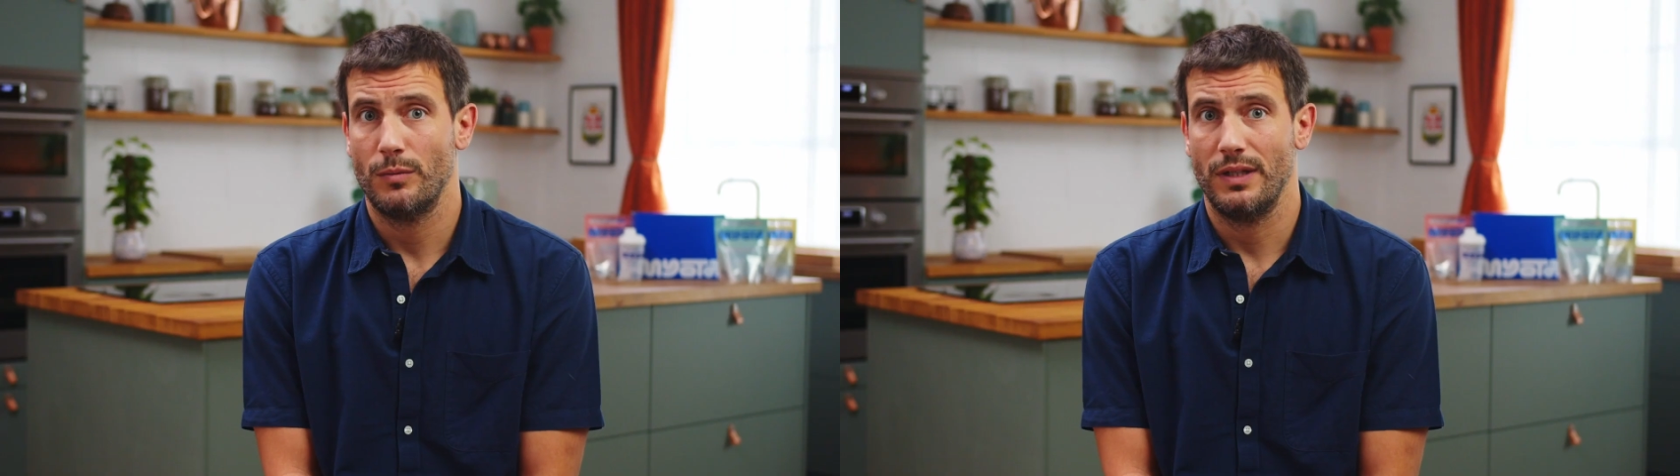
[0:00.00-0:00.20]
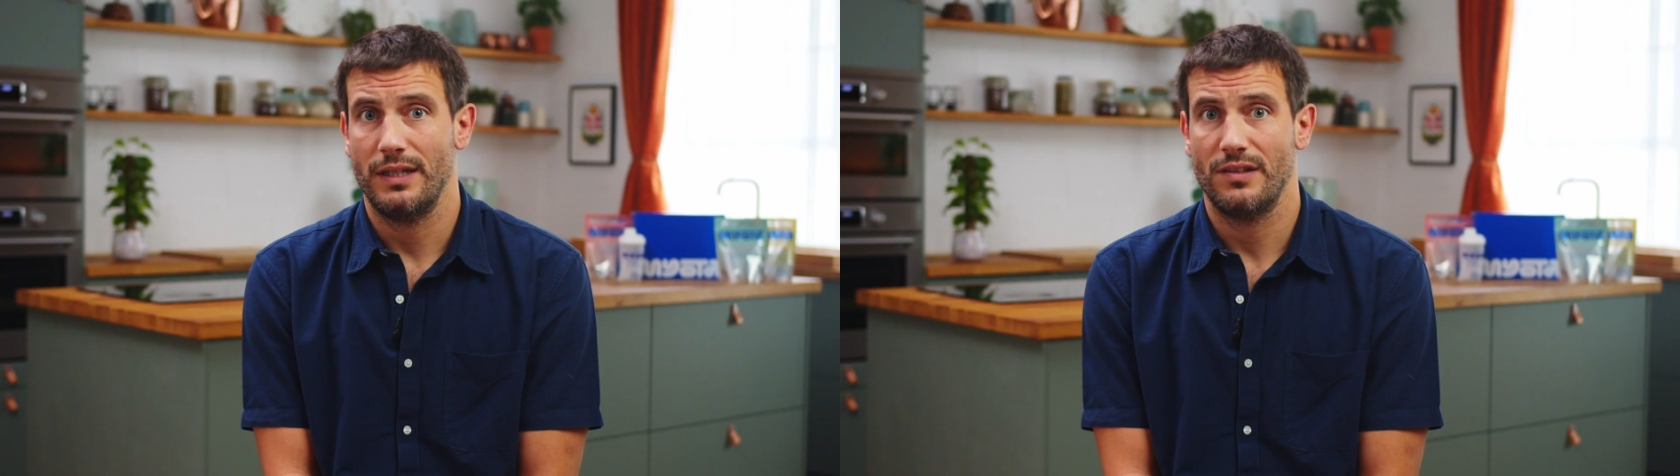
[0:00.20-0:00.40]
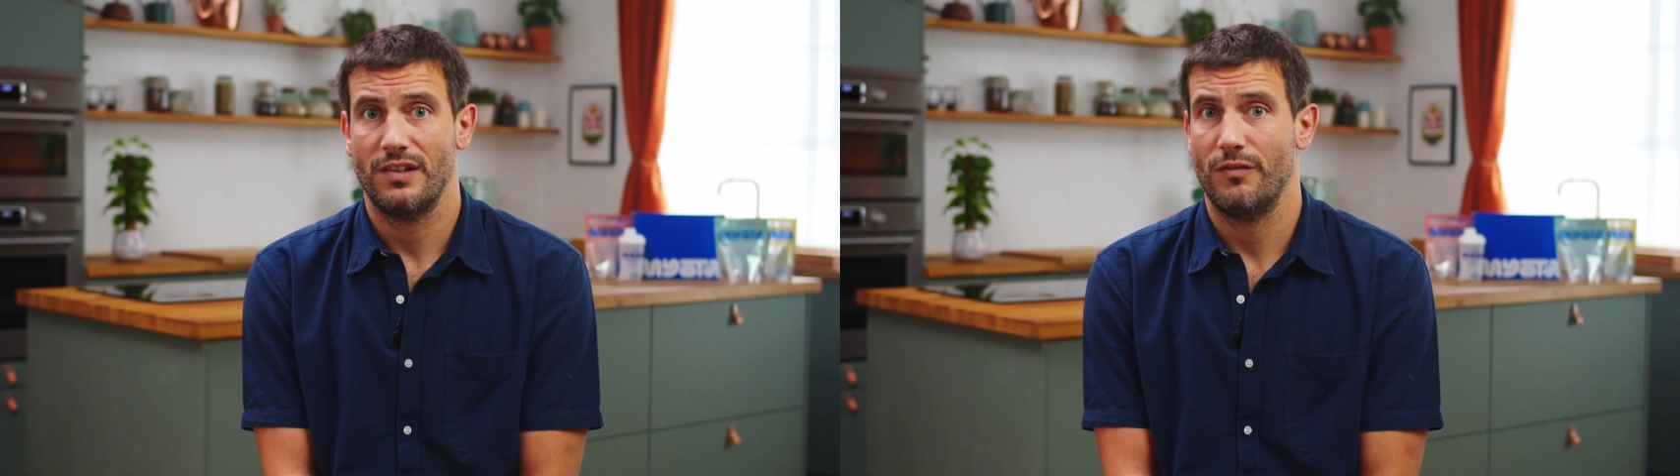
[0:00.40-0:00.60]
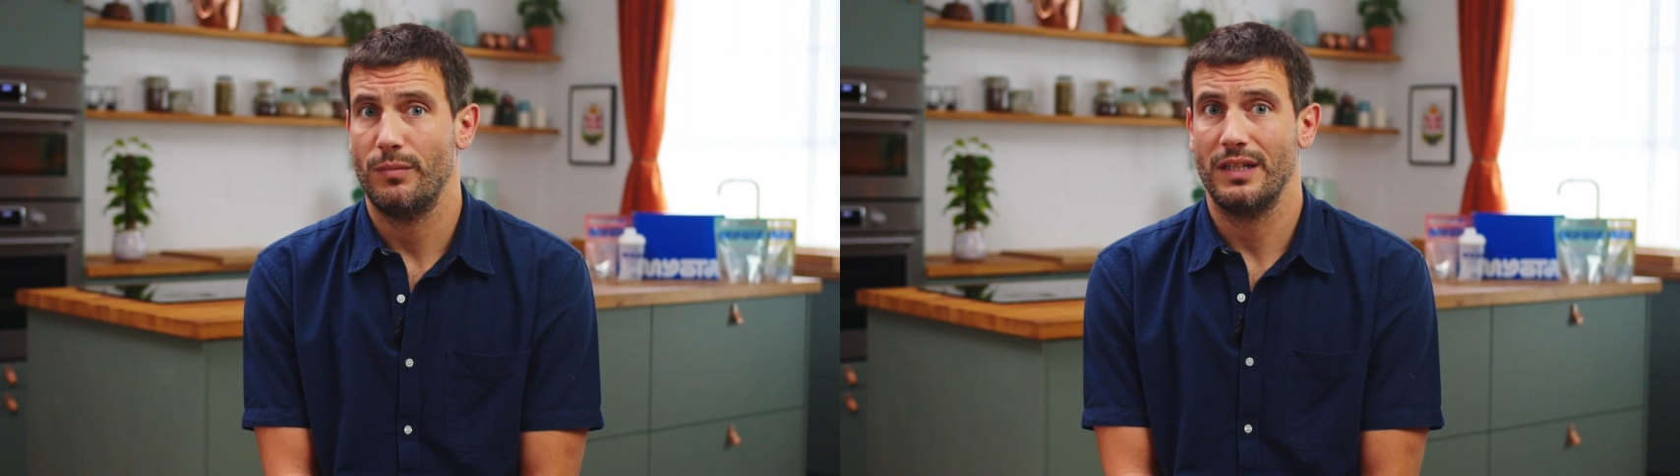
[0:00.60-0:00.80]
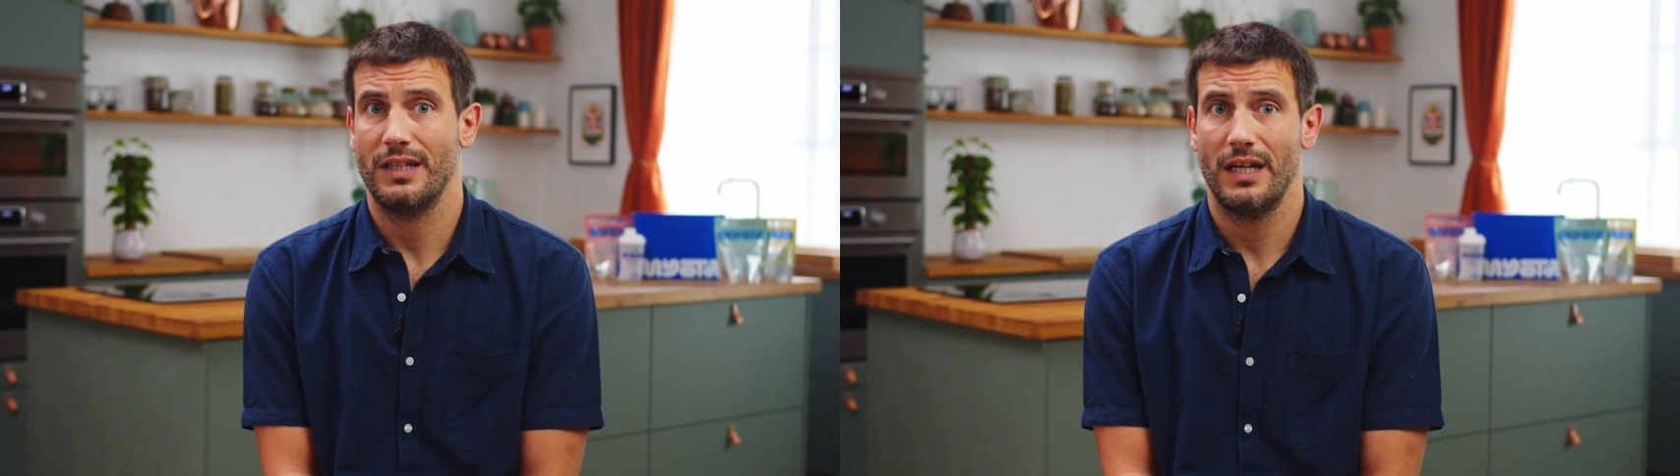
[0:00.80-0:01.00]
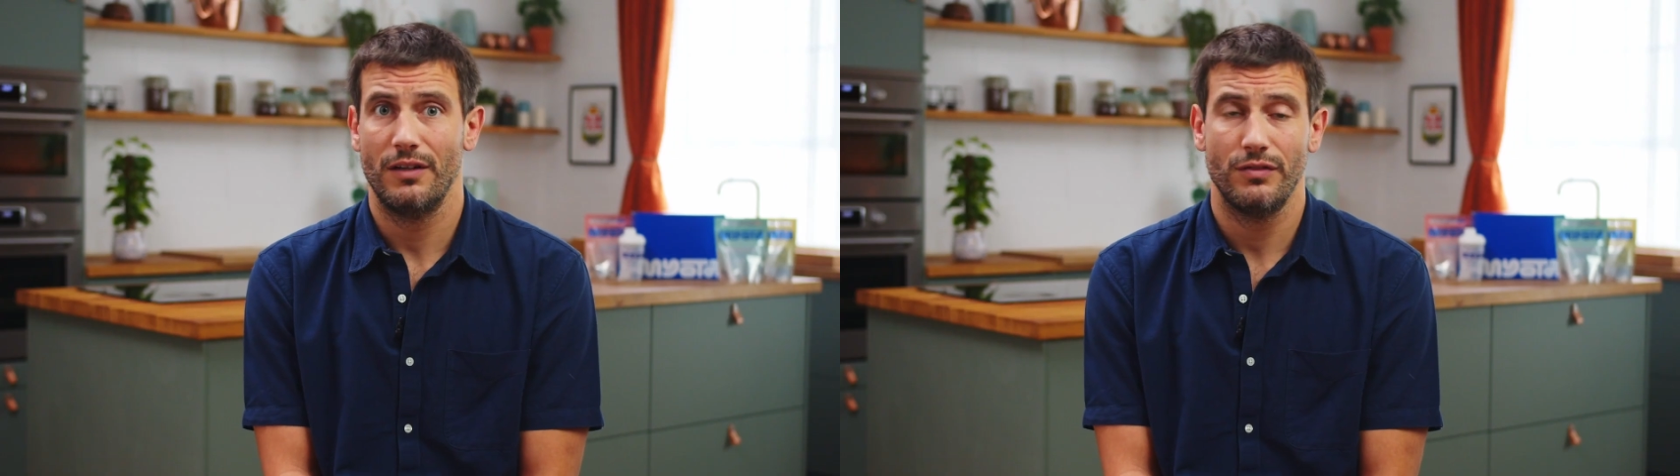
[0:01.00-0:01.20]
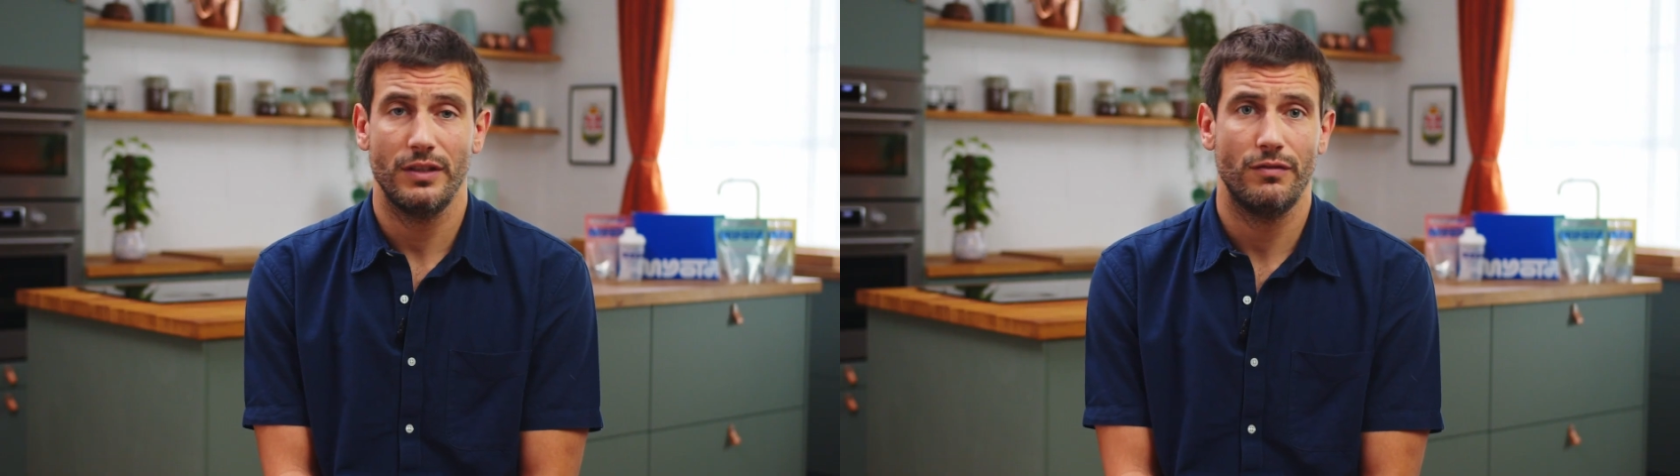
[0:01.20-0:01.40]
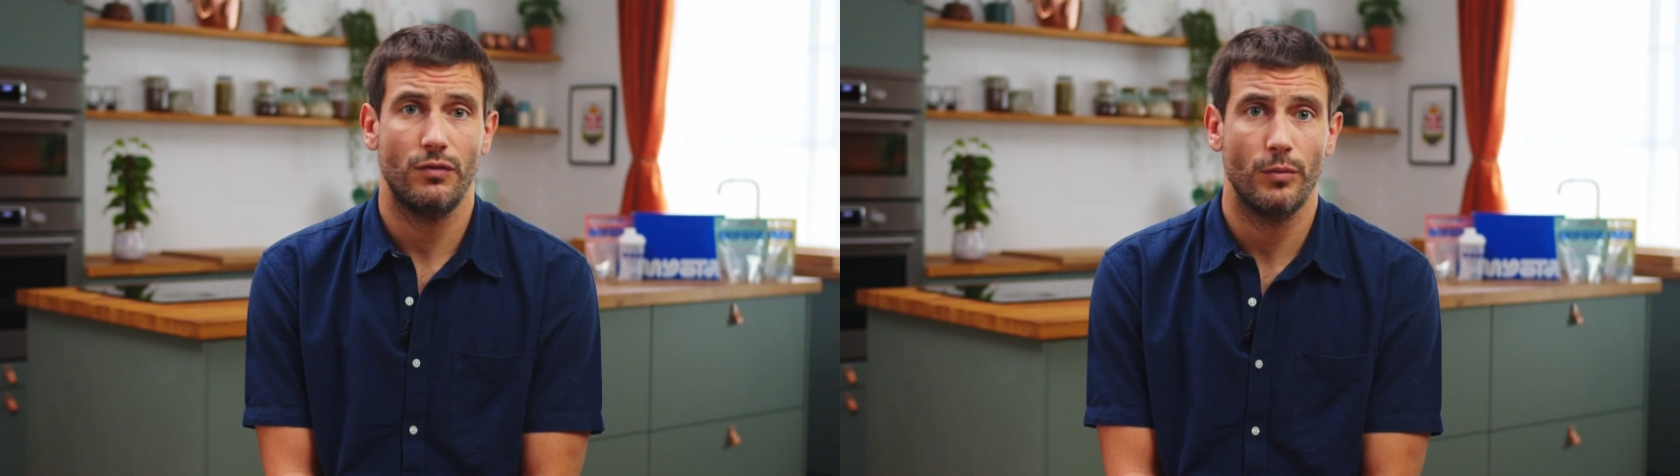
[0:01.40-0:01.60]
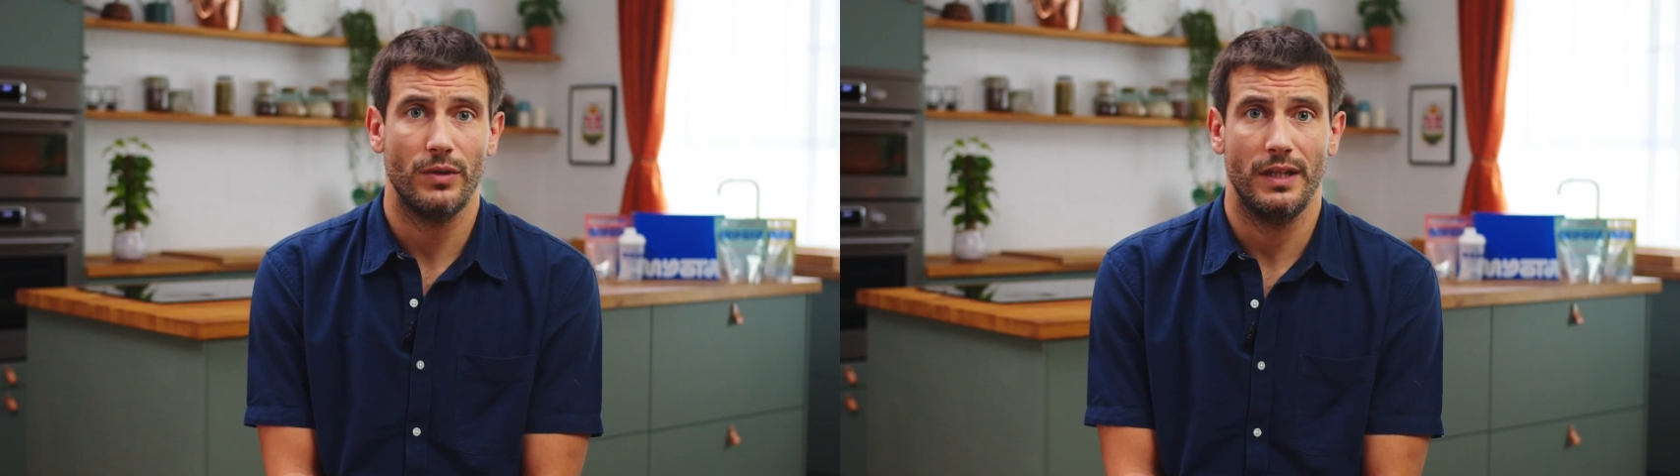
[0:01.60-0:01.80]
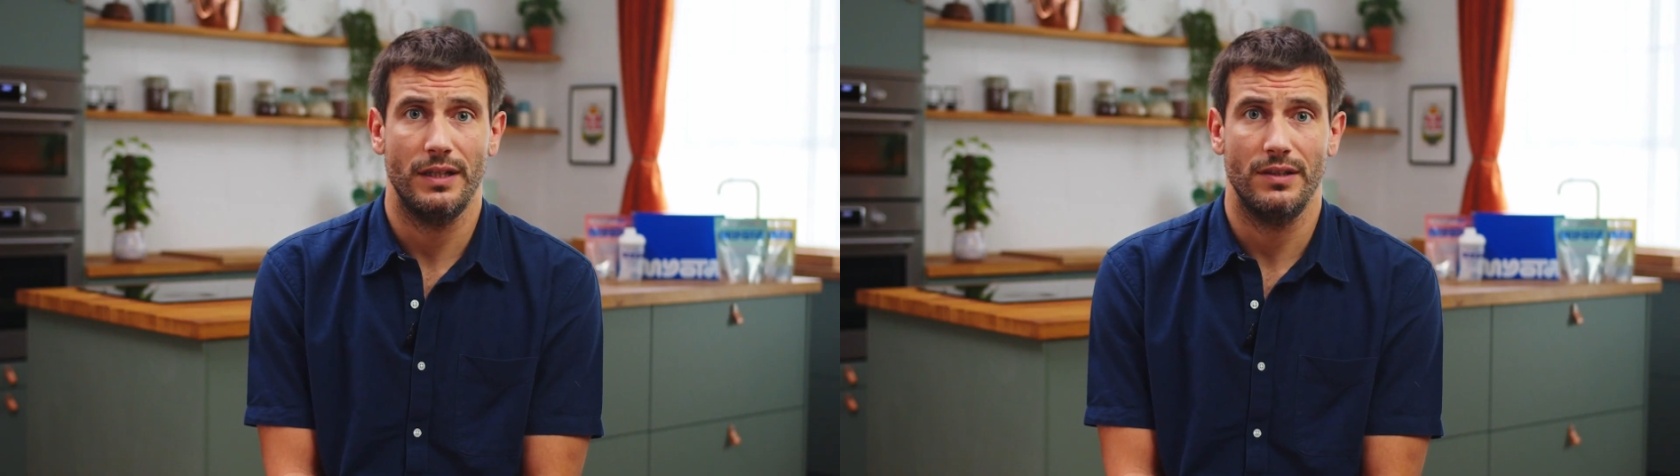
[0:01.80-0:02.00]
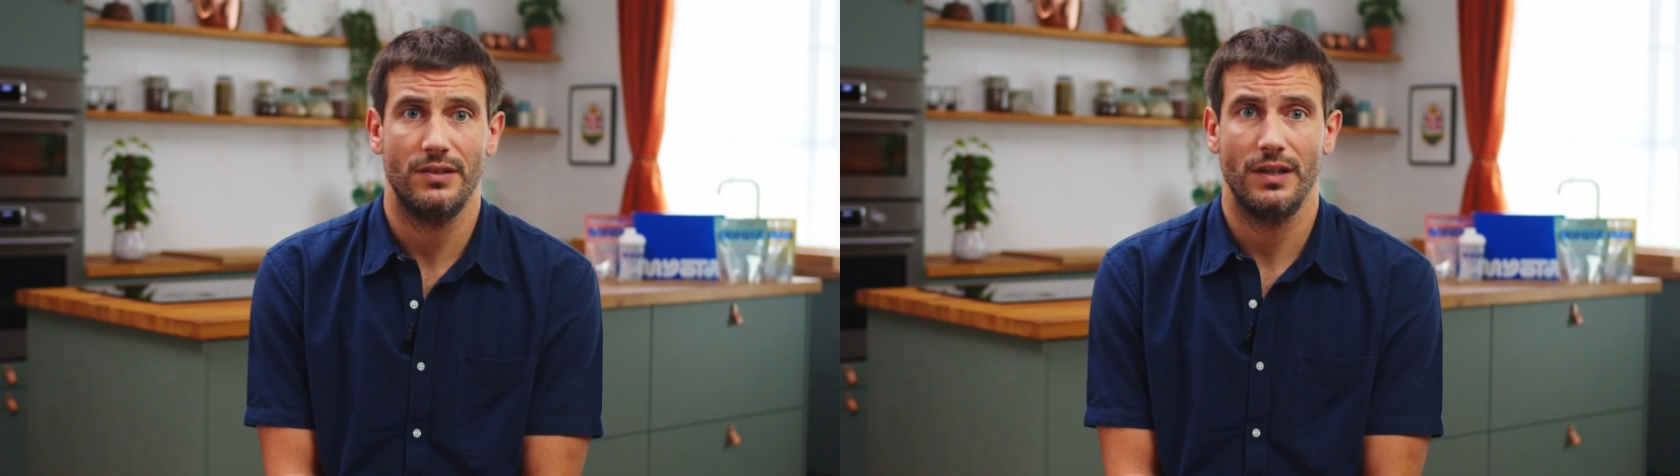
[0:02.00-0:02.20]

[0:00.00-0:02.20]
blends have been carefully formulated